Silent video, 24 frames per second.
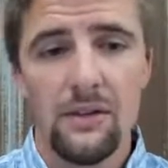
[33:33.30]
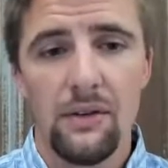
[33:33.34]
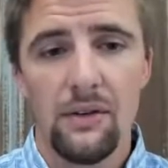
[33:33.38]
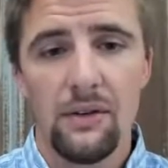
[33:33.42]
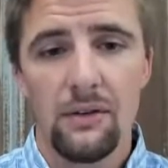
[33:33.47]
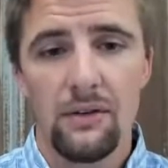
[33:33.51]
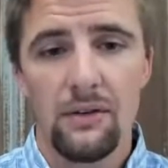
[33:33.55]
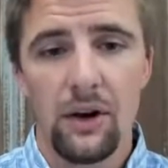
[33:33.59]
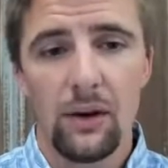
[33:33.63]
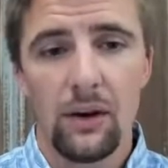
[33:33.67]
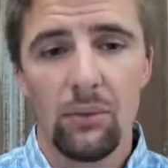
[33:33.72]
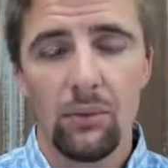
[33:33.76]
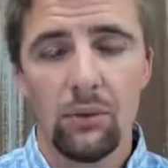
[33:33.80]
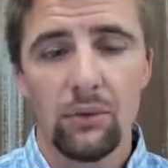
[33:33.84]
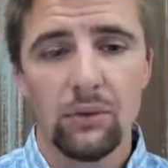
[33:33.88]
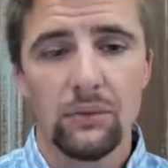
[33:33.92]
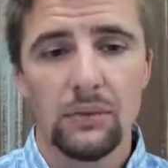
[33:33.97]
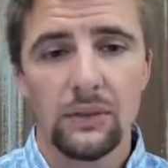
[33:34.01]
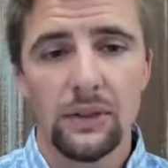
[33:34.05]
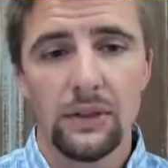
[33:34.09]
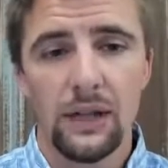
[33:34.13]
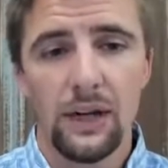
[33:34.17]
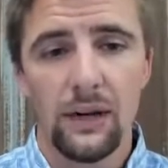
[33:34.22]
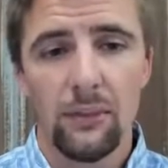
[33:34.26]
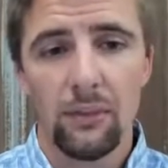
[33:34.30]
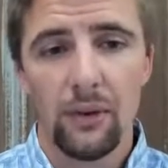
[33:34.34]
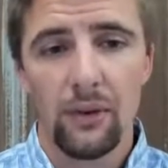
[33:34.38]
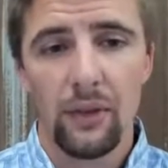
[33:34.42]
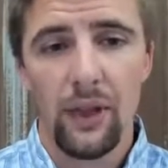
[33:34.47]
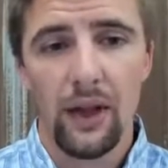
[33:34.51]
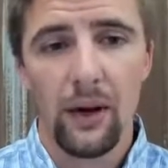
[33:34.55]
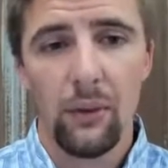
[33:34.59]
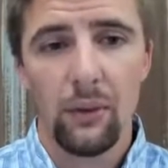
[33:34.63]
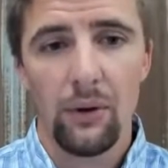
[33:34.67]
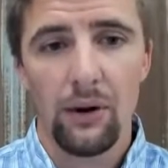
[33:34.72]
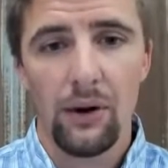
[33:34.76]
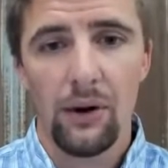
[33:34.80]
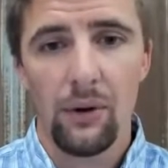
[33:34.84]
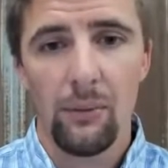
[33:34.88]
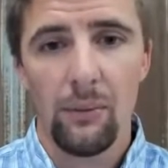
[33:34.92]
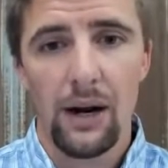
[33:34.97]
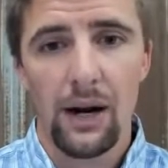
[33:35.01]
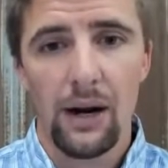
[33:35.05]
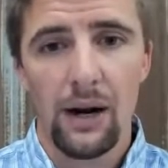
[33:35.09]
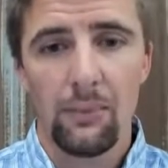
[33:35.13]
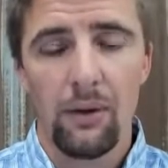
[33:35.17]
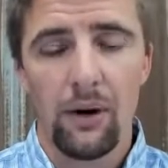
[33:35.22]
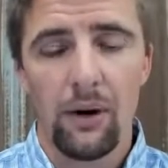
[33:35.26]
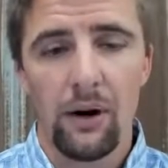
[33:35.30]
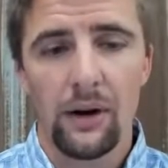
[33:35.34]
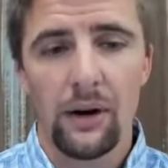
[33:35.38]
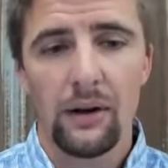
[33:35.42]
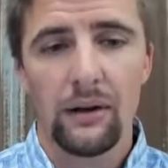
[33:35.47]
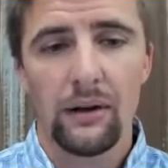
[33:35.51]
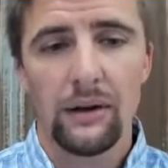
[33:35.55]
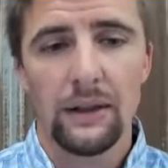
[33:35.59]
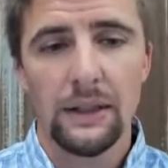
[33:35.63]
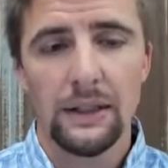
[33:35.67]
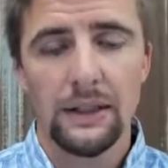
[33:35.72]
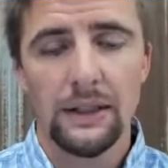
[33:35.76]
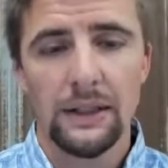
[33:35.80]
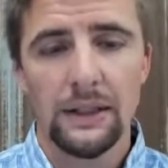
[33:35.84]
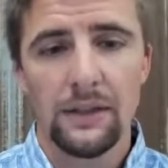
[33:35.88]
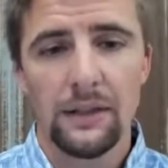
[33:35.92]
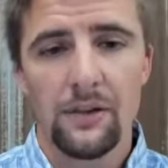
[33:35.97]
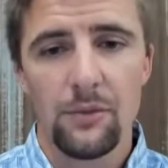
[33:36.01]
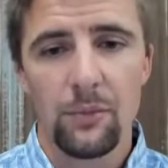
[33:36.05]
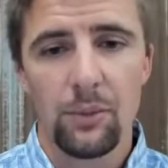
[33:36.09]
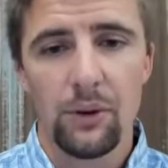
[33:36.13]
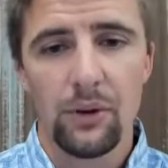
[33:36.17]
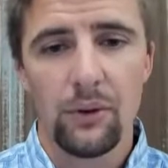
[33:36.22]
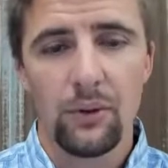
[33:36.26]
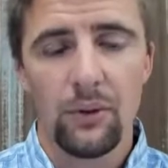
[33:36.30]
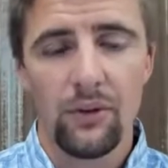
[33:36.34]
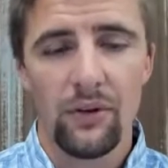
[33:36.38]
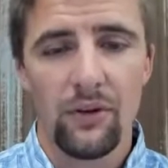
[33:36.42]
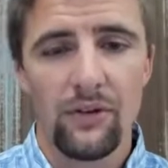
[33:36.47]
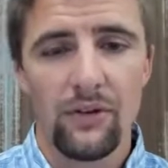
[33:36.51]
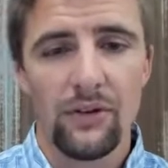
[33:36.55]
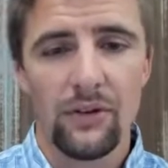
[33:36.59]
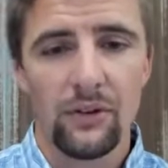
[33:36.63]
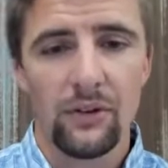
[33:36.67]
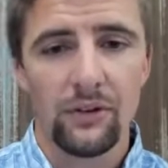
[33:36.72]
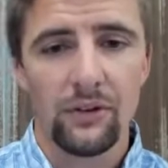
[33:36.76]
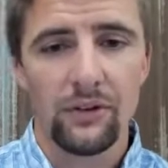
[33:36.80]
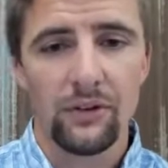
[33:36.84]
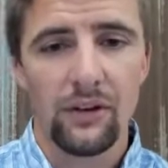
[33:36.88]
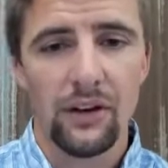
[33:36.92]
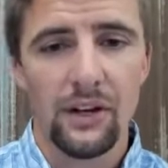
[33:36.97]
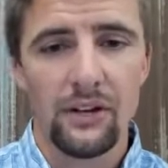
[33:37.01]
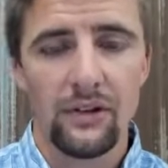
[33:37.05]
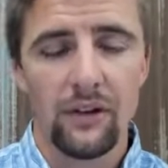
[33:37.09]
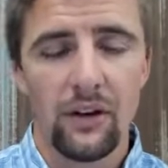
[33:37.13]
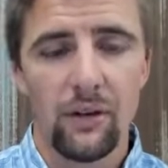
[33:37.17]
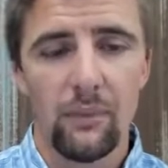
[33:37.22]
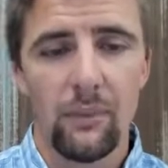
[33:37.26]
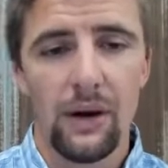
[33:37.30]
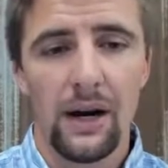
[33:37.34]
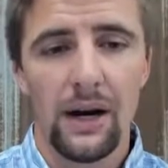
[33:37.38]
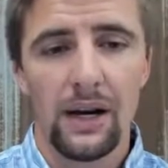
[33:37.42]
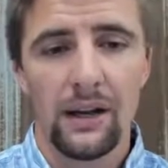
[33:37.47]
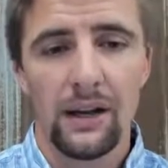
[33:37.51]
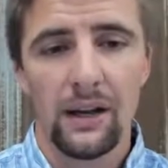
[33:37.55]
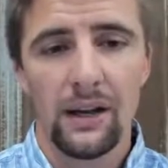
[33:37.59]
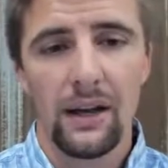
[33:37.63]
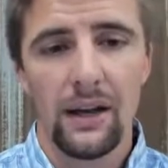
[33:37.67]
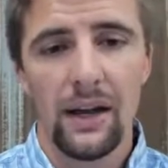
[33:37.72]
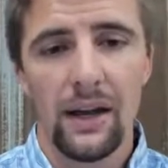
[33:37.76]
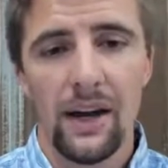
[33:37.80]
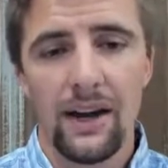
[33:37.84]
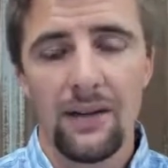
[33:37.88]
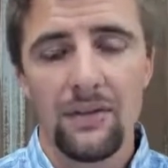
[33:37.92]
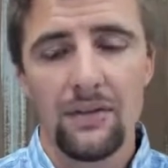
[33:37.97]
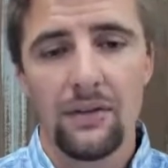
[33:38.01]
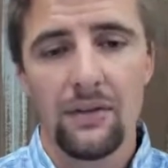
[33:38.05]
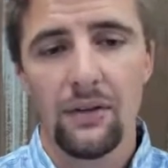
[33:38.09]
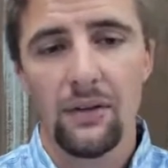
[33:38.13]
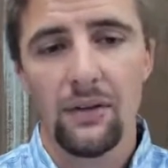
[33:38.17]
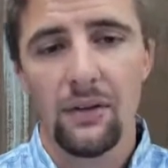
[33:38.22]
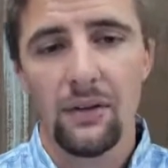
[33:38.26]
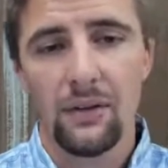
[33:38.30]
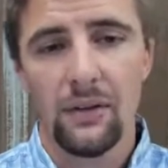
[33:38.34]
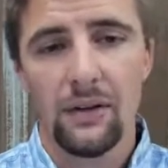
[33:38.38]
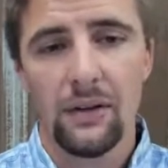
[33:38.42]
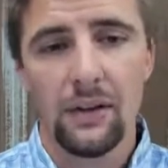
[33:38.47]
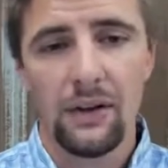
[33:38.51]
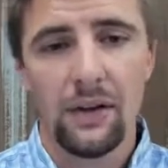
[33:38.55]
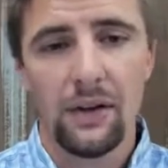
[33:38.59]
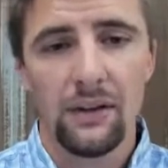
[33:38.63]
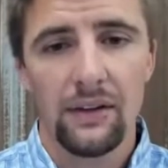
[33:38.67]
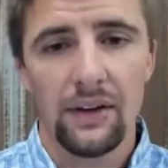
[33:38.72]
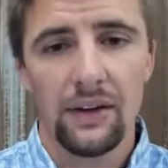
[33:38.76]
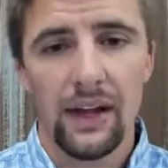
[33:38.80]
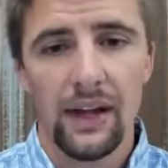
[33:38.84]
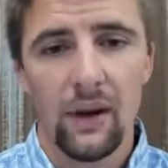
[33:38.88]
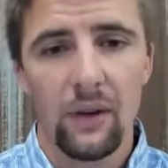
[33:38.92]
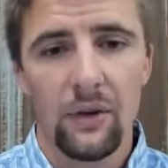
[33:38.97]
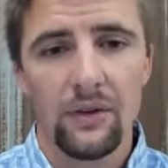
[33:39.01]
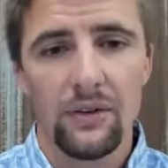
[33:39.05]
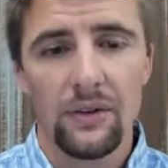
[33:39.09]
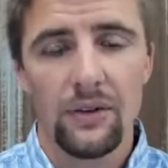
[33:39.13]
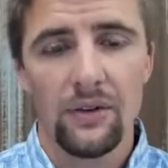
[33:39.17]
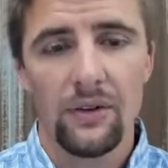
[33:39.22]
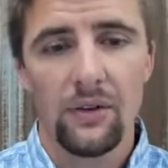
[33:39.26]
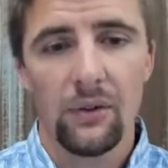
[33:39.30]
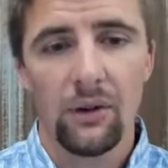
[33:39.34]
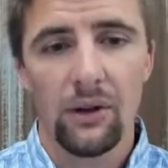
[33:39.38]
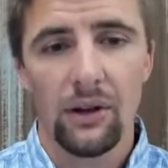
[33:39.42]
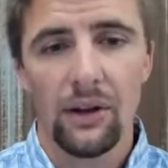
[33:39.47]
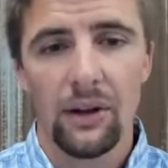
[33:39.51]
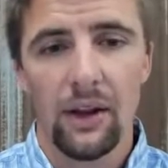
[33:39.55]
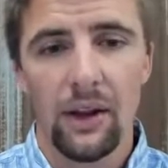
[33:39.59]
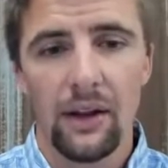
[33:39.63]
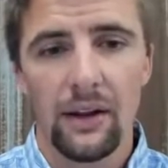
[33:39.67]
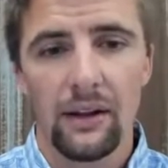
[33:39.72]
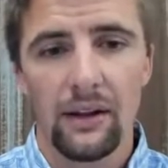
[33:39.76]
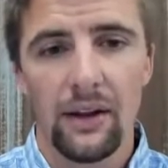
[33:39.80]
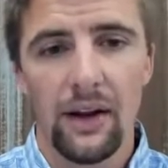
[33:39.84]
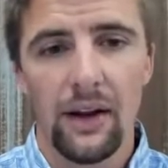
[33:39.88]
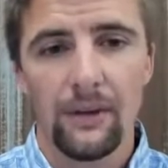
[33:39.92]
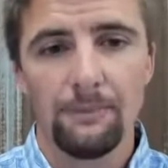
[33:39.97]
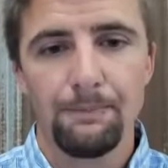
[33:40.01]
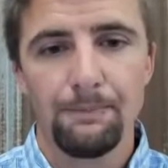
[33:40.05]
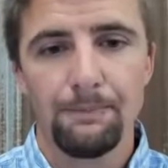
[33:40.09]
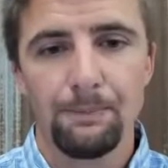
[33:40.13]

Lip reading: trouble, put that one in your back pocket, sprinkle the distiller's grains on the back of the calf, and cows tend to really like that.